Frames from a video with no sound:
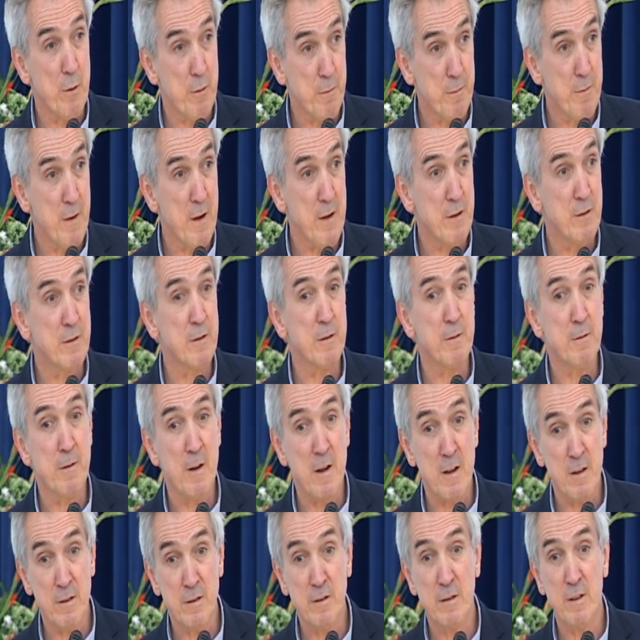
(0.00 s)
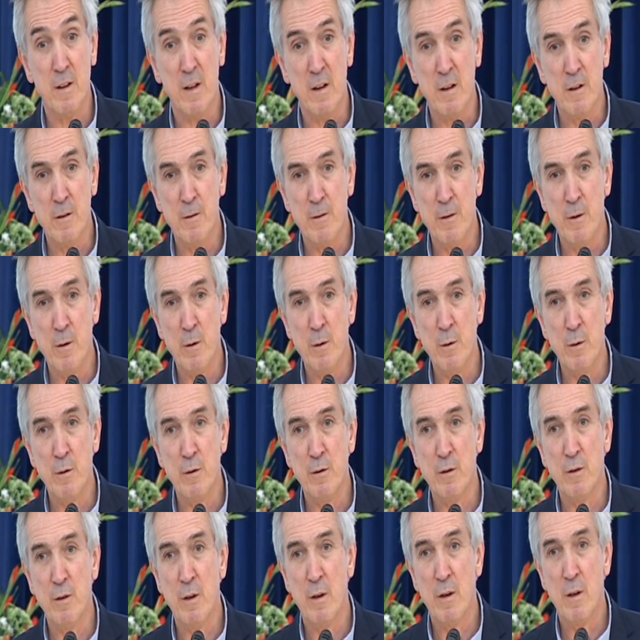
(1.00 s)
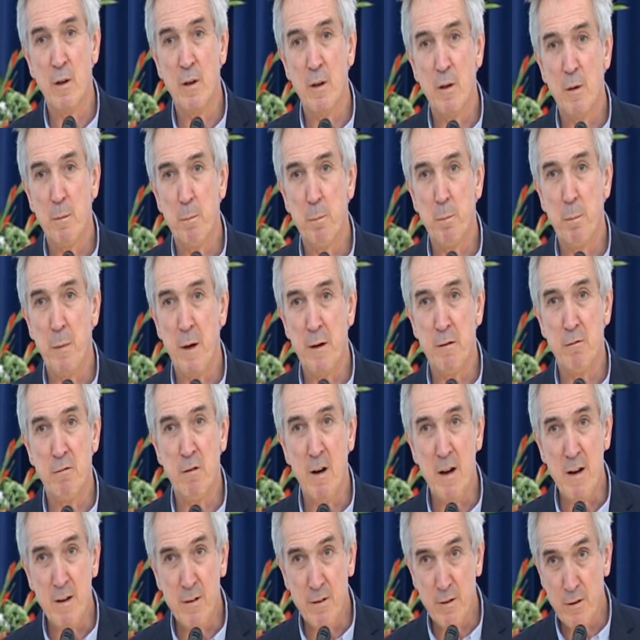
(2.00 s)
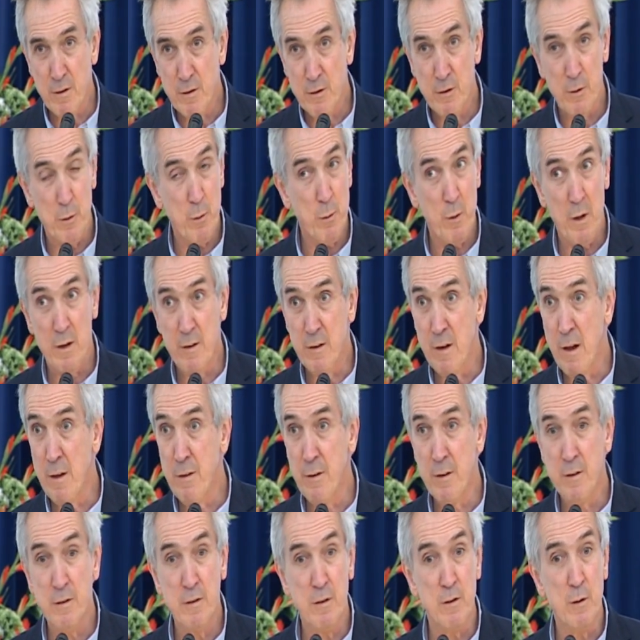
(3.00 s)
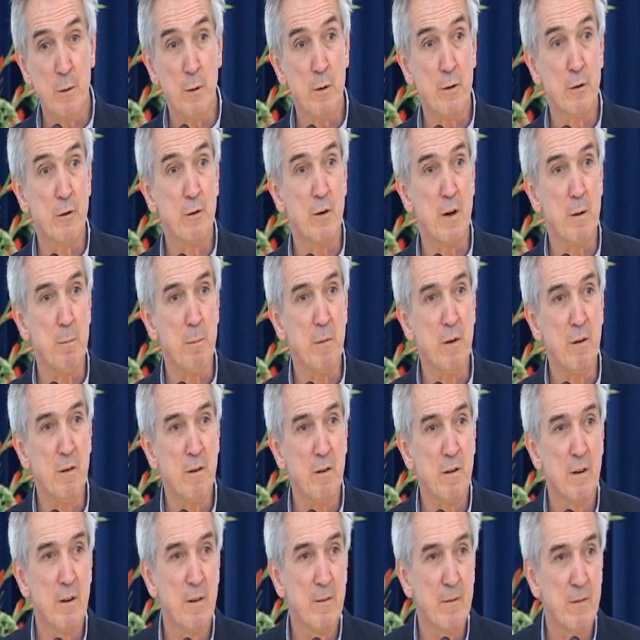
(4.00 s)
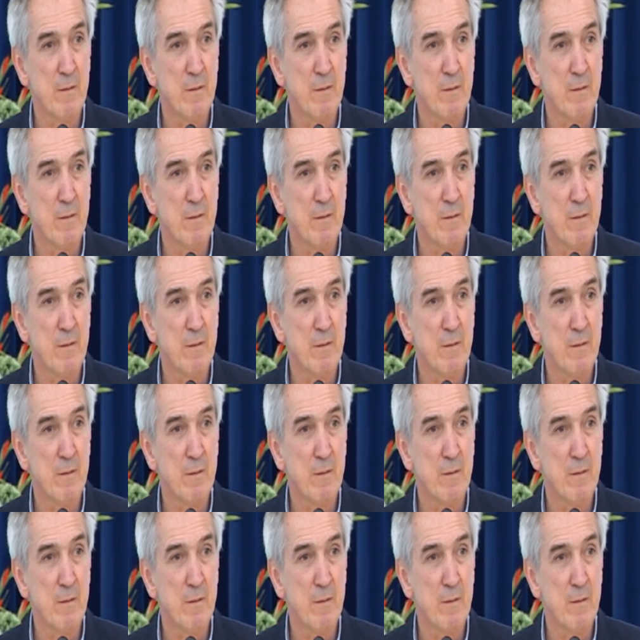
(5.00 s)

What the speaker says: with face-to-face interviews by raters who had nothing to do with treatment.